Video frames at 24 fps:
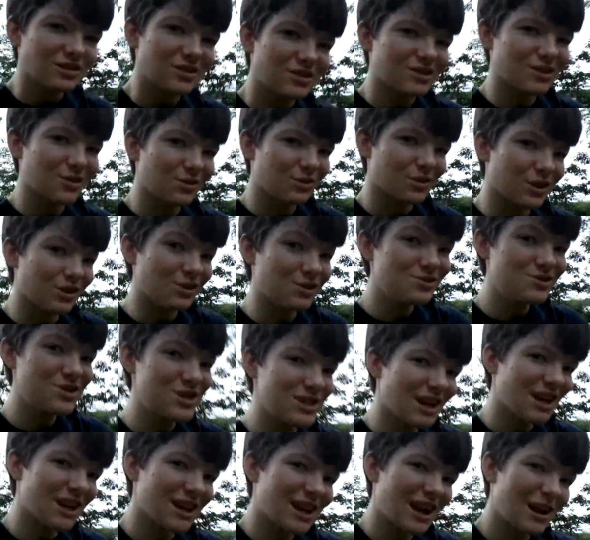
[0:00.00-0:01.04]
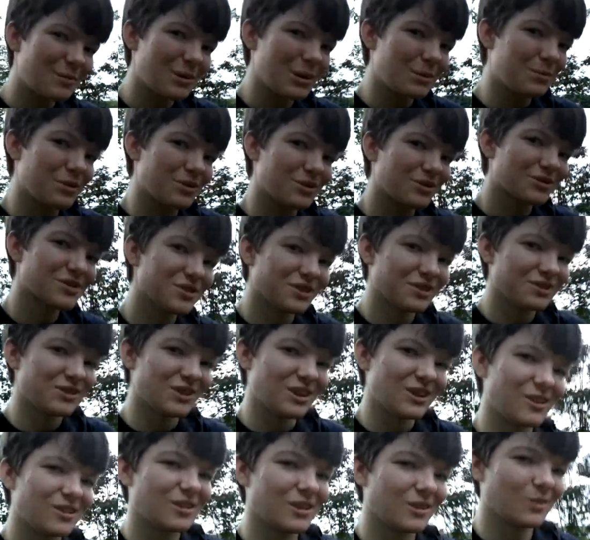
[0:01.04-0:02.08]
So go check out my personal
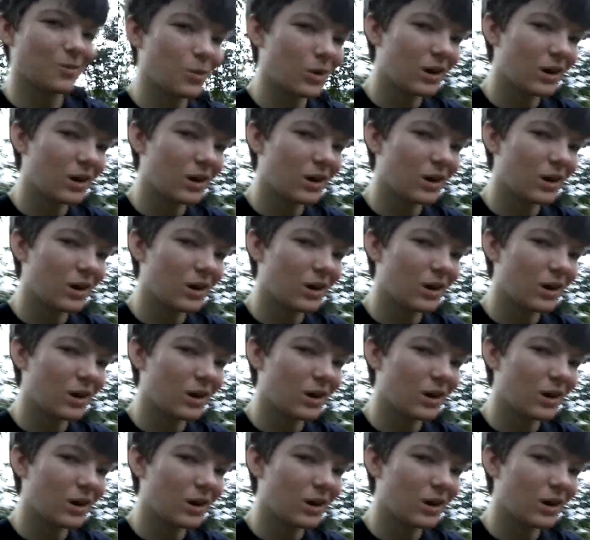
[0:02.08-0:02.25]
channel